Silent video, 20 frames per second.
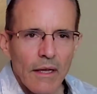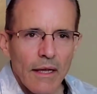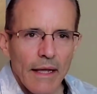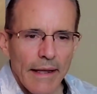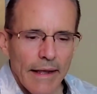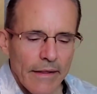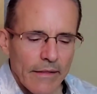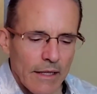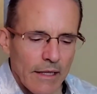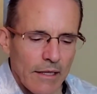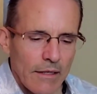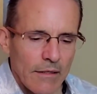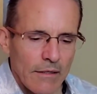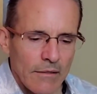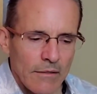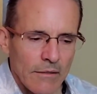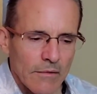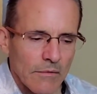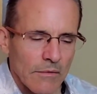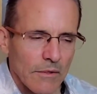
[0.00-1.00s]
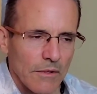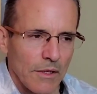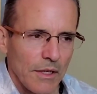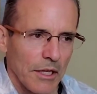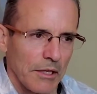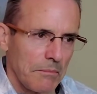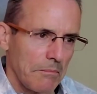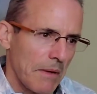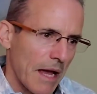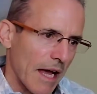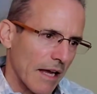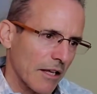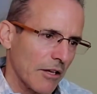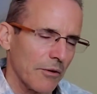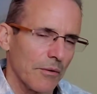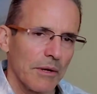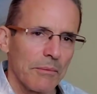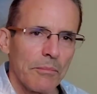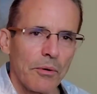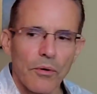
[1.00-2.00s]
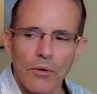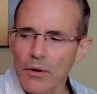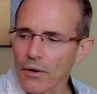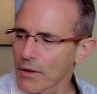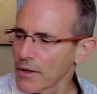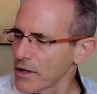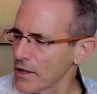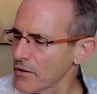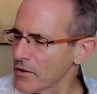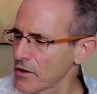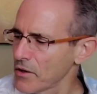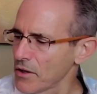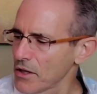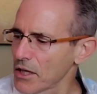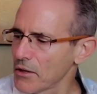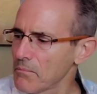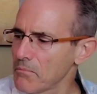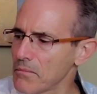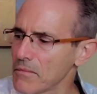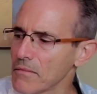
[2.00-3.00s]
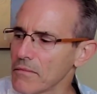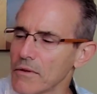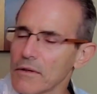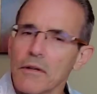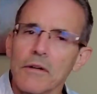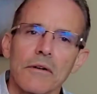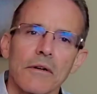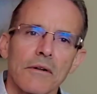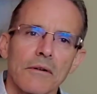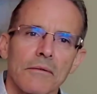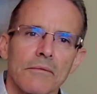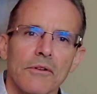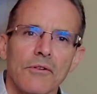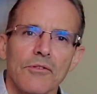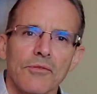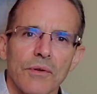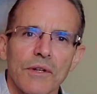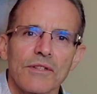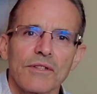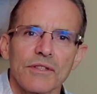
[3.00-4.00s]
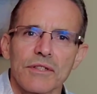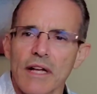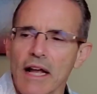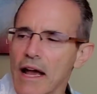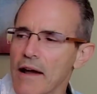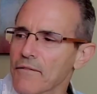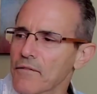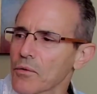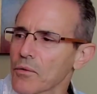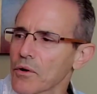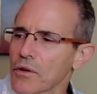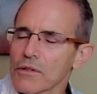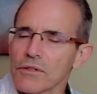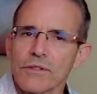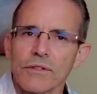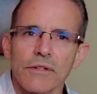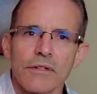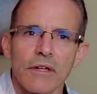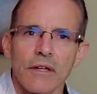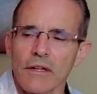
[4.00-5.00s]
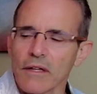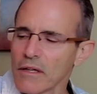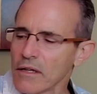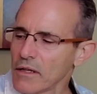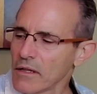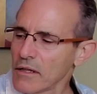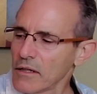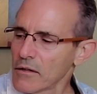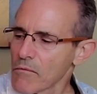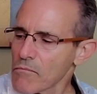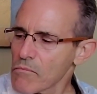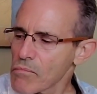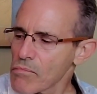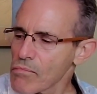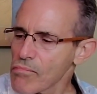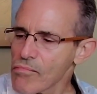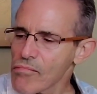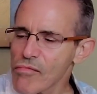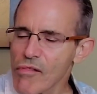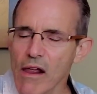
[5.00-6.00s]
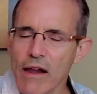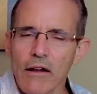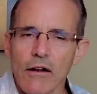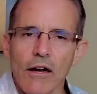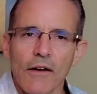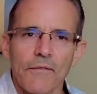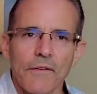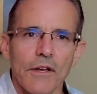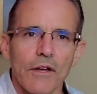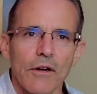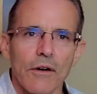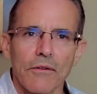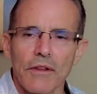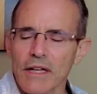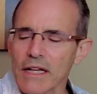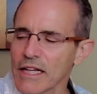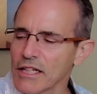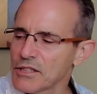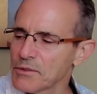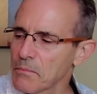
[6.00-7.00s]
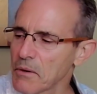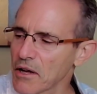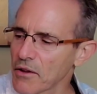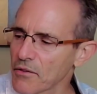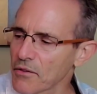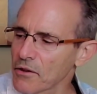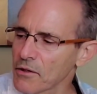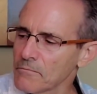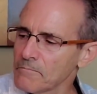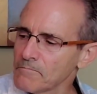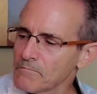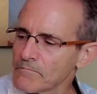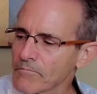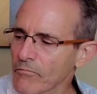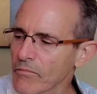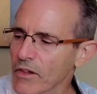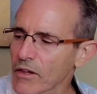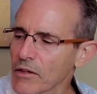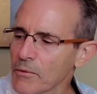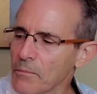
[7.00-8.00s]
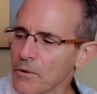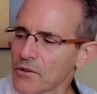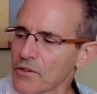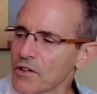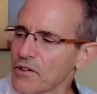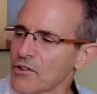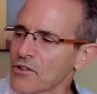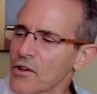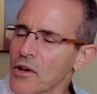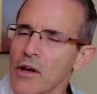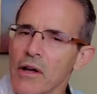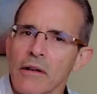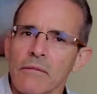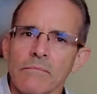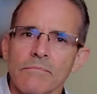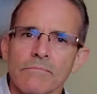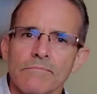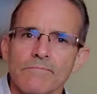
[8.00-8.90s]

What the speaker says: And then you get back your report, and then you get your nutrition afterwards. And off you go. Then each month we put this on